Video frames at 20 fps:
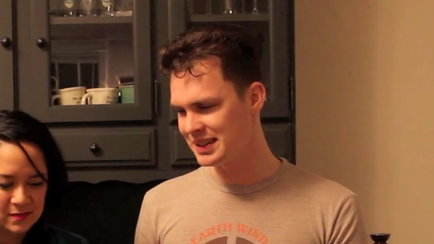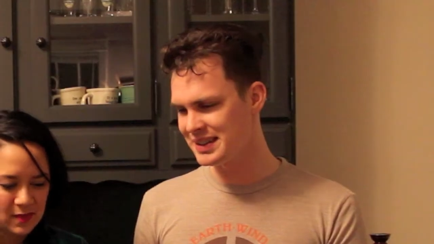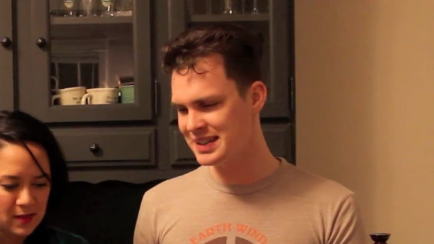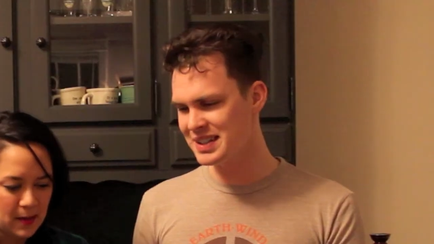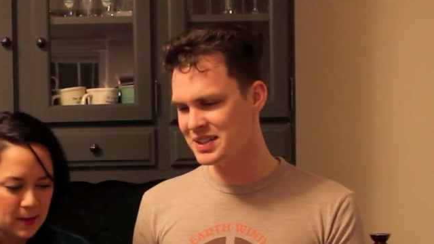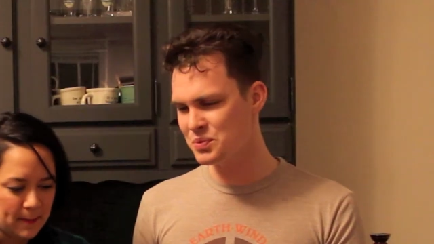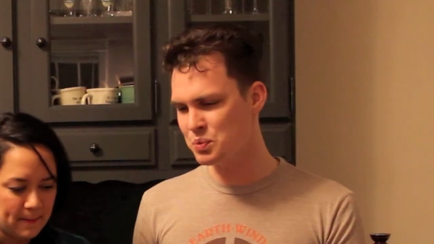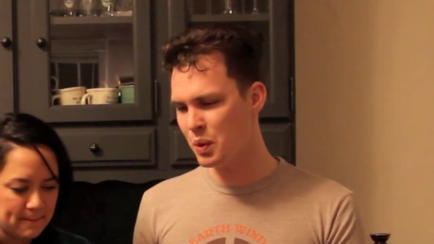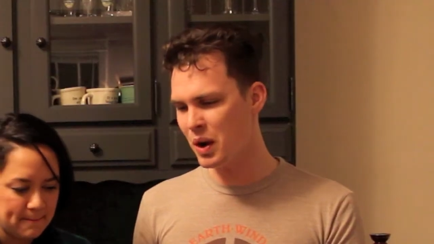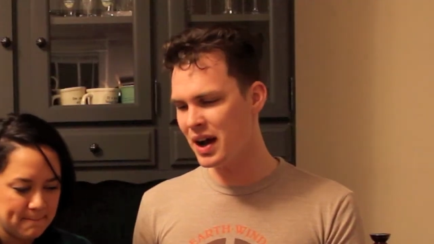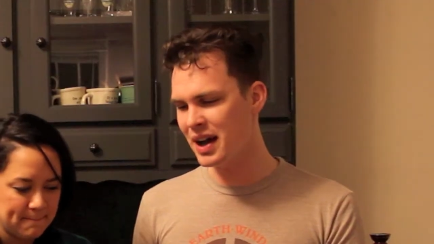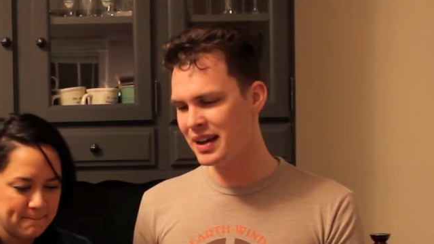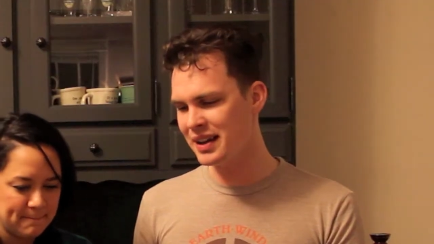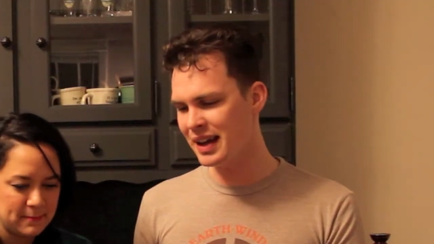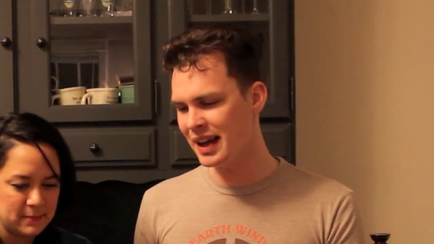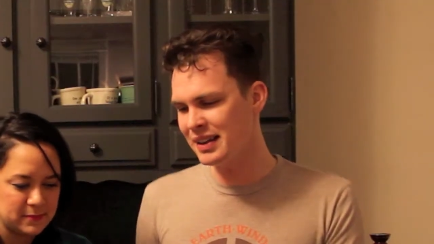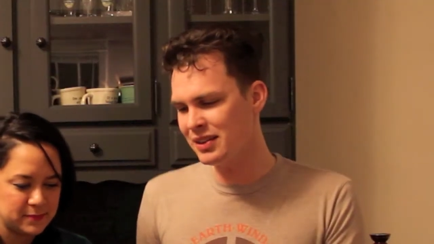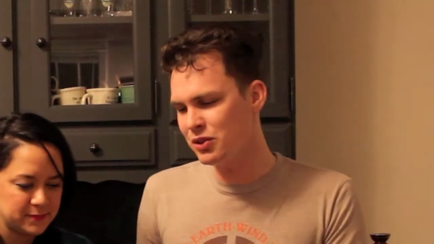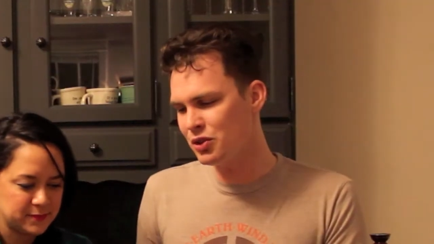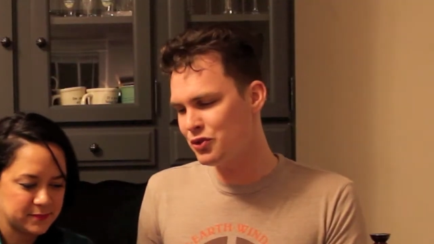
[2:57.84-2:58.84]
Speaker 1: This is why
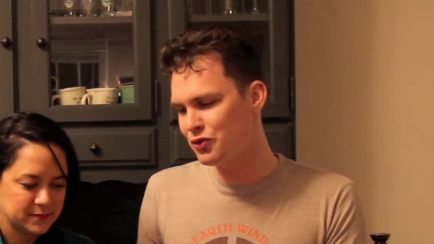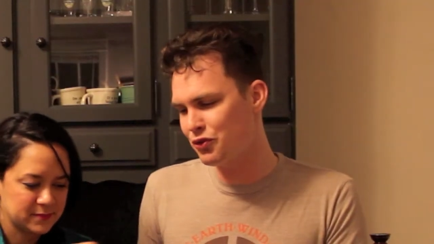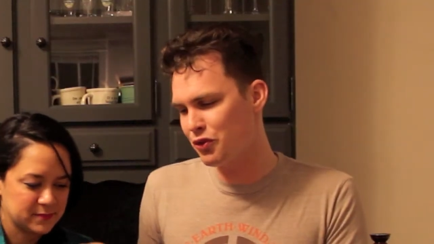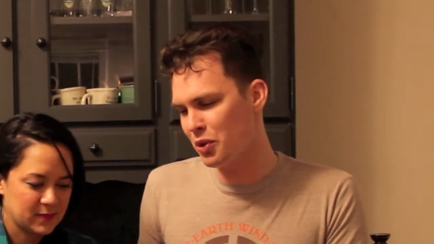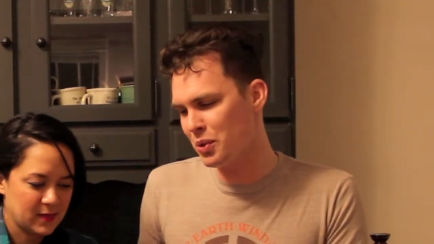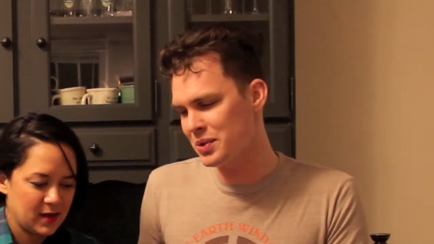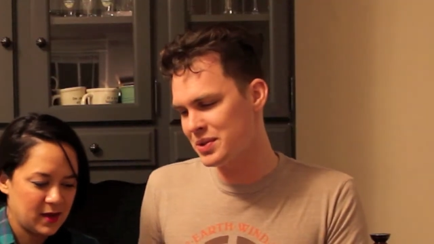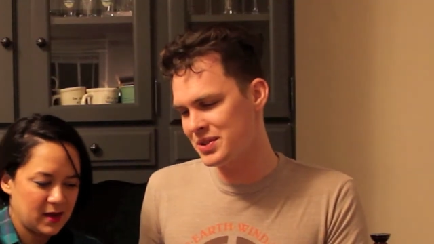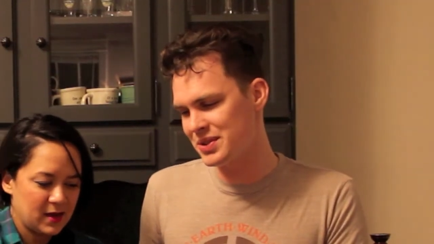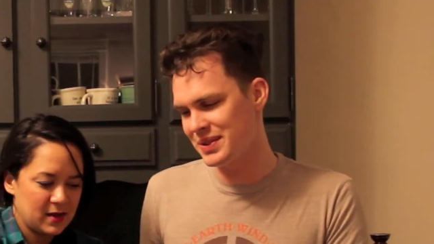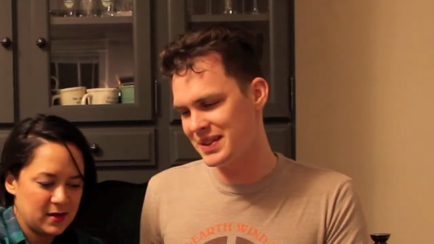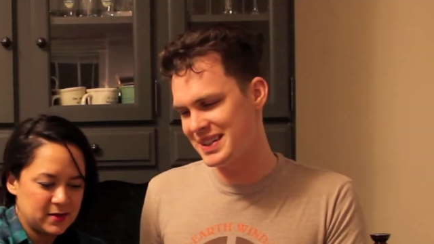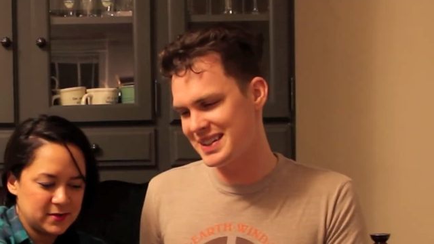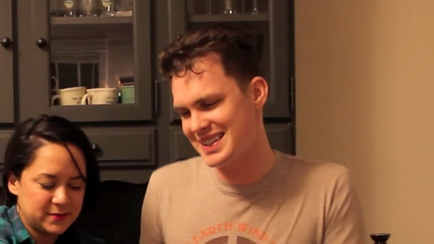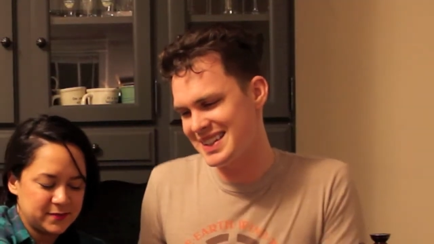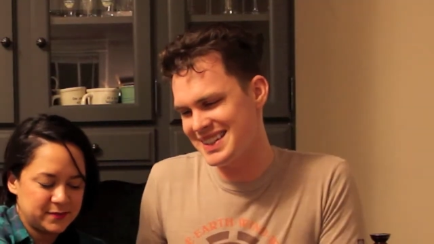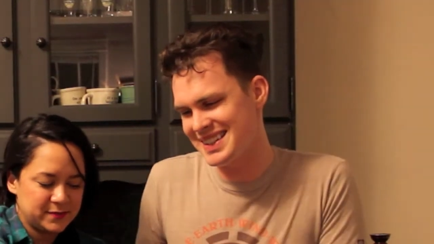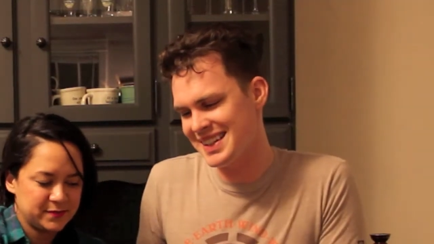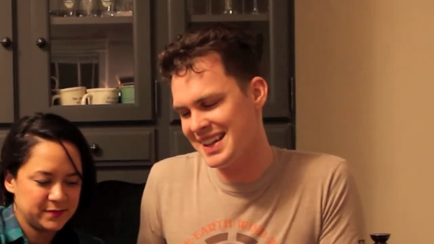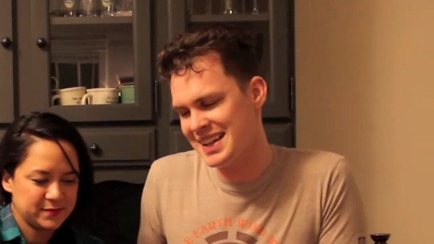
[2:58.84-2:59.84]
I look forward to this.
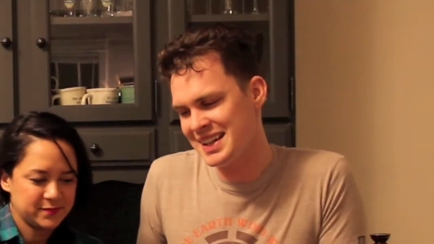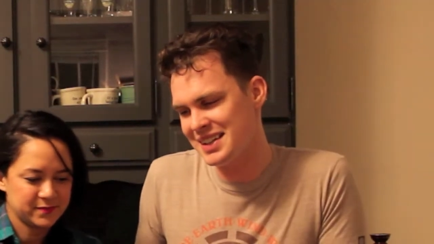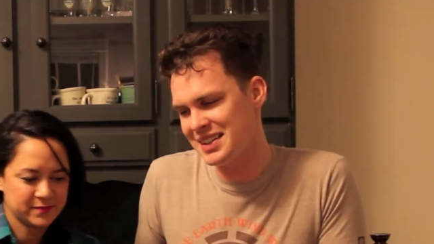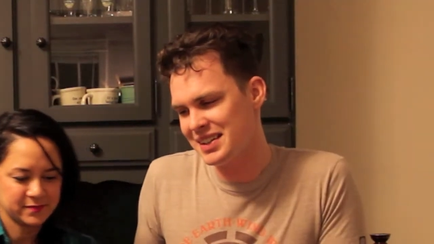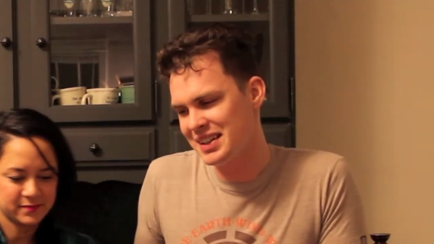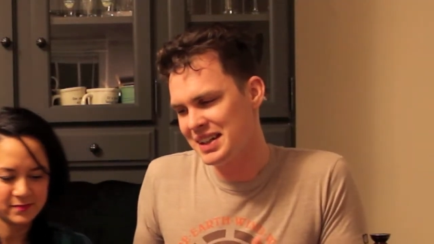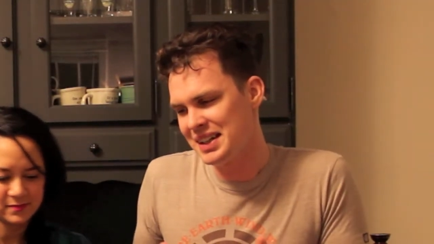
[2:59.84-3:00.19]
It's like